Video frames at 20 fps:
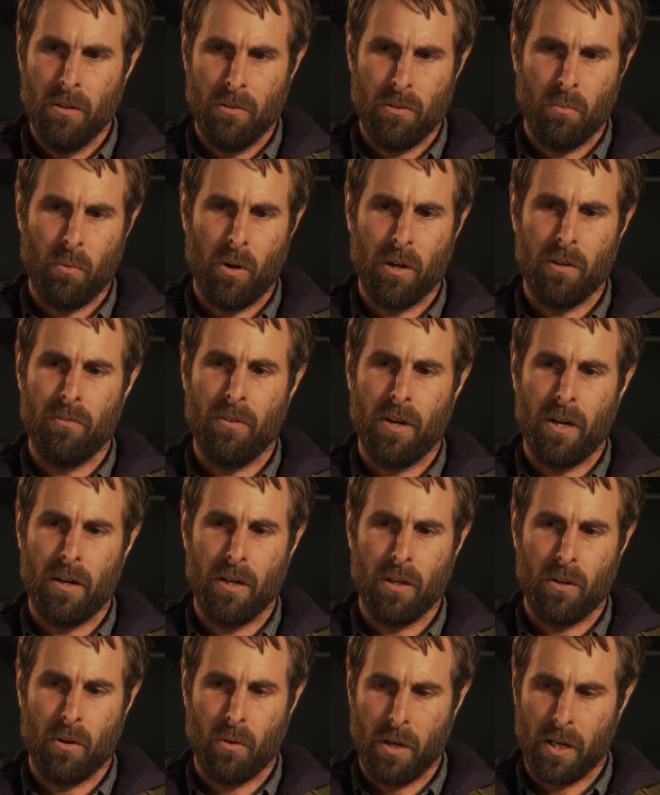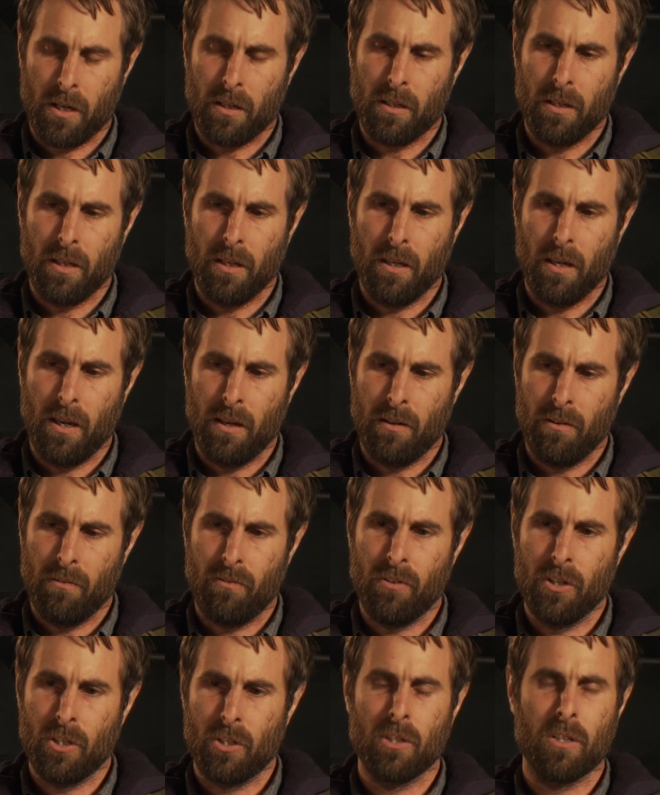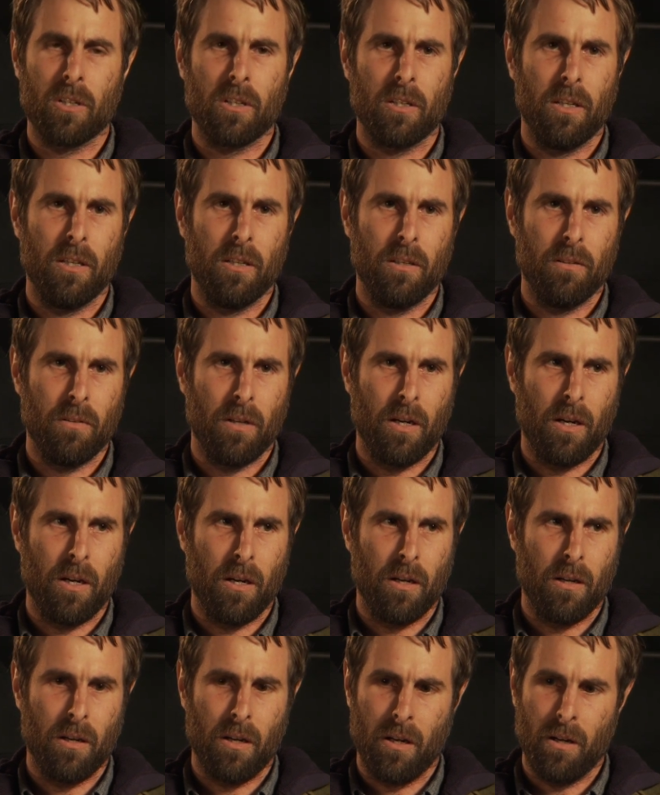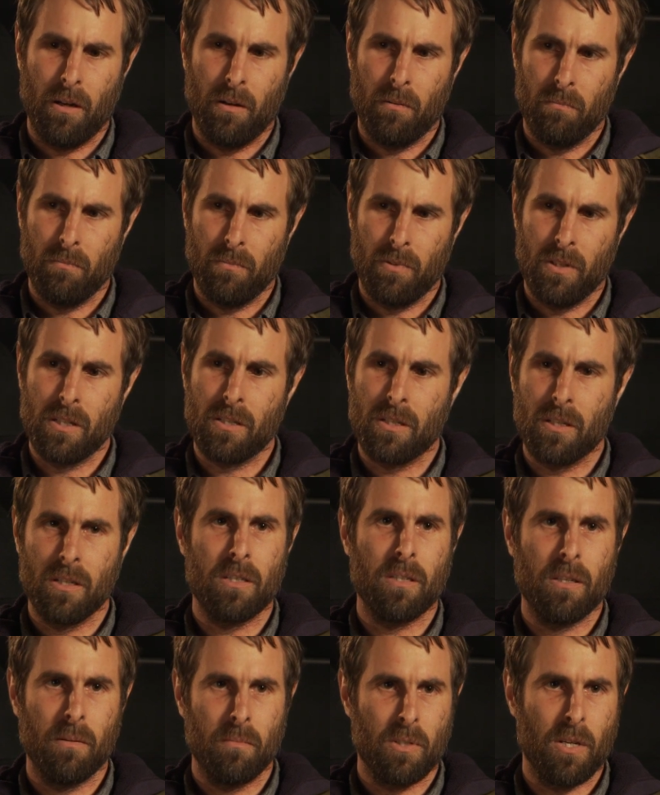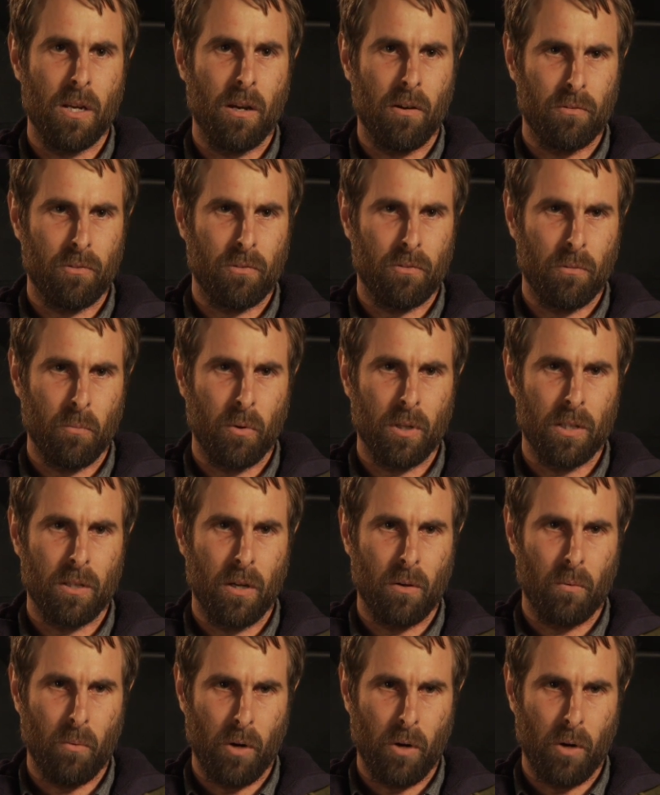want to very quickly and efficiently distance themselves from what they're